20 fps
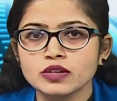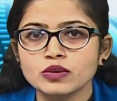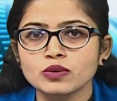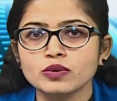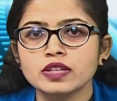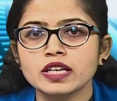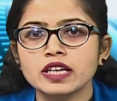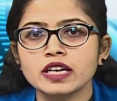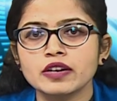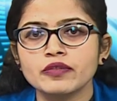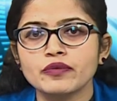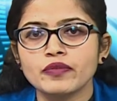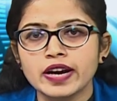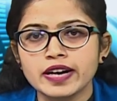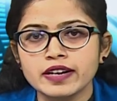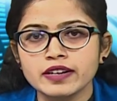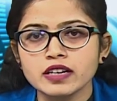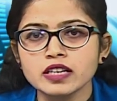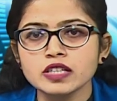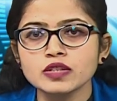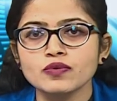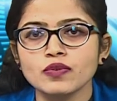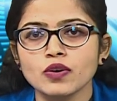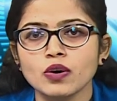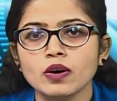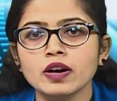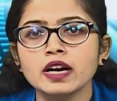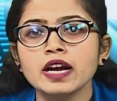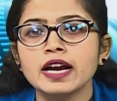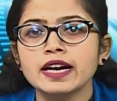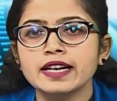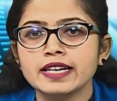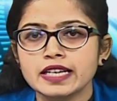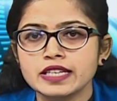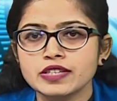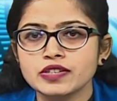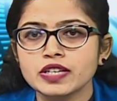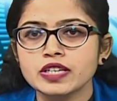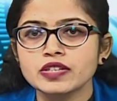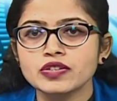to their vendors for
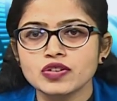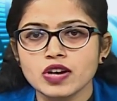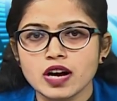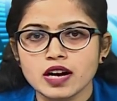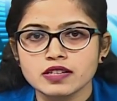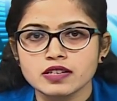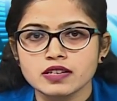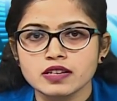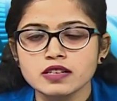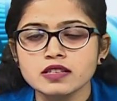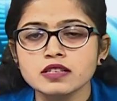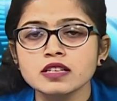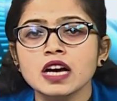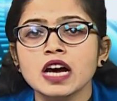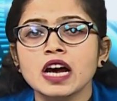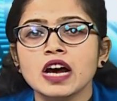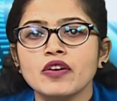testing charges